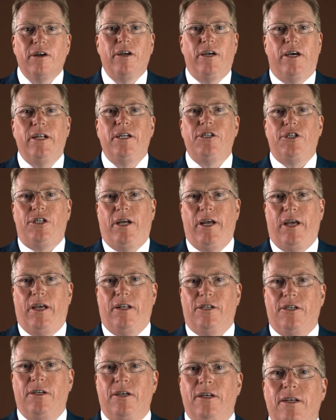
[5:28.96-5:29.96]
gonna
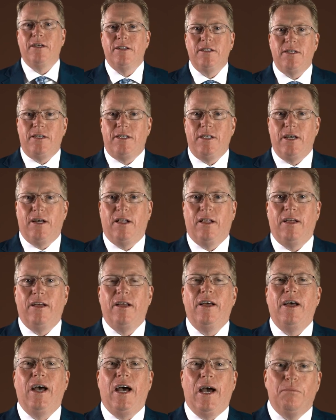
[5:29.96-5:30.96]
change. Still,
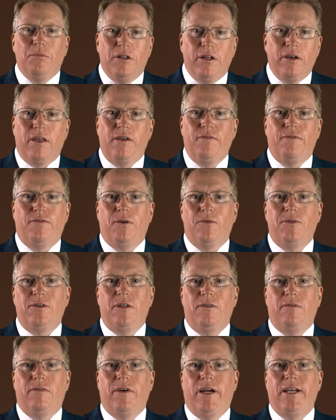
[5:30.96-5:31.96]
I'm looking forward to
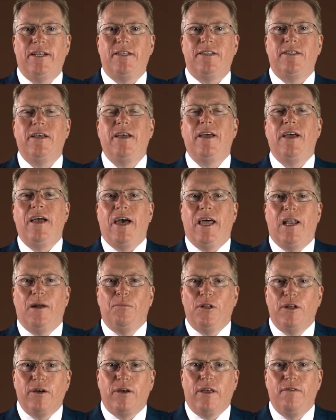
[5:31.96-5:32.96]
the race, and I'm
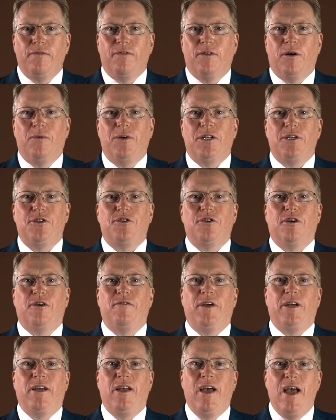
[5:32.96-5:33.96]
looking forward to
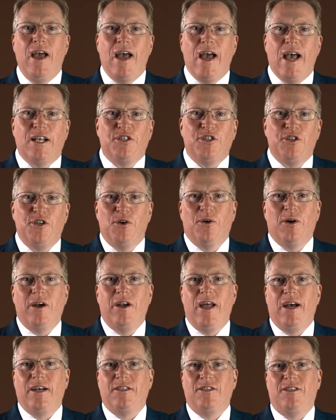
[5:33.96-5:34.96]
serving as your
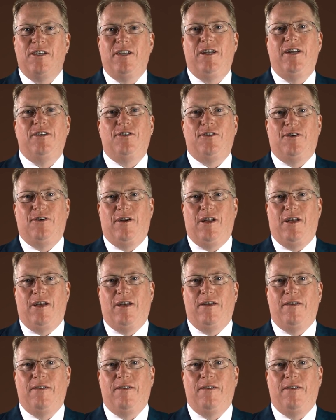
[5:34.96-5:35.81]
next city attorney.